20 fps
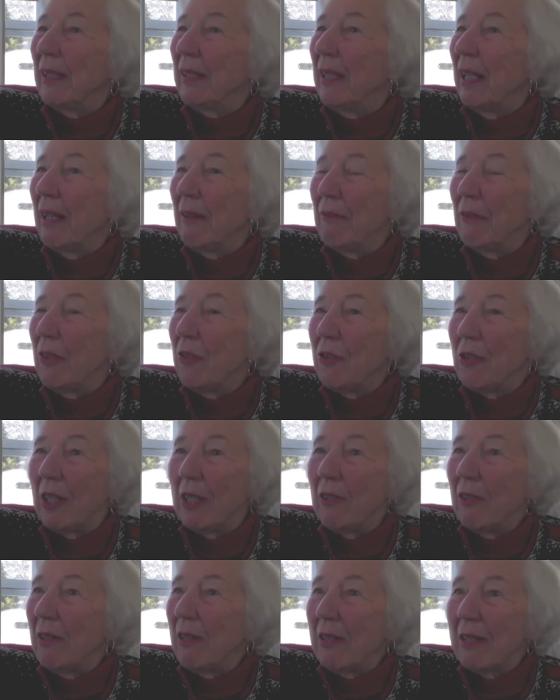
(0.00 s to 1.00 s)
get
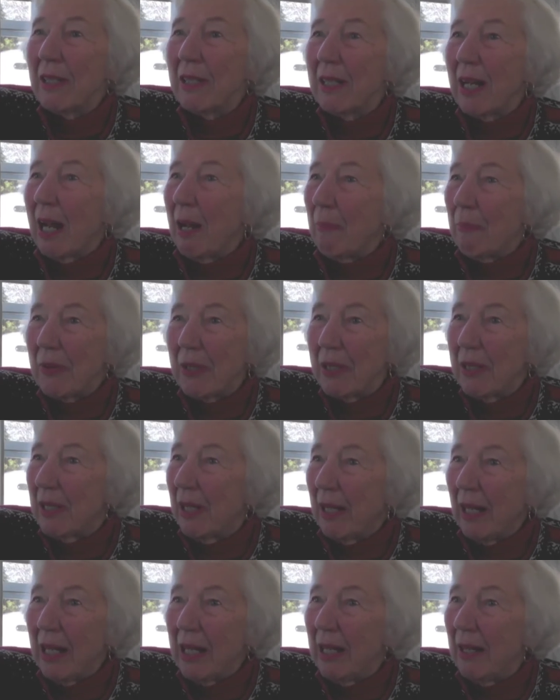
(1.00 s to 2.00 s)
Virginia to stop
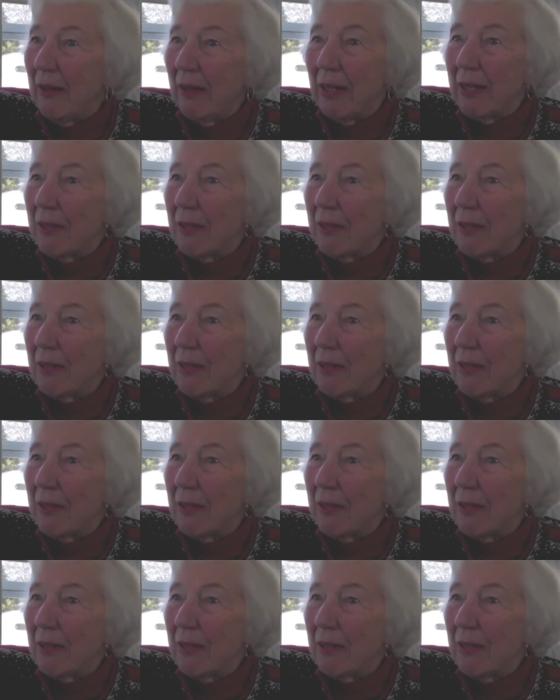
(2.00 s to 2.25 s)
sitting in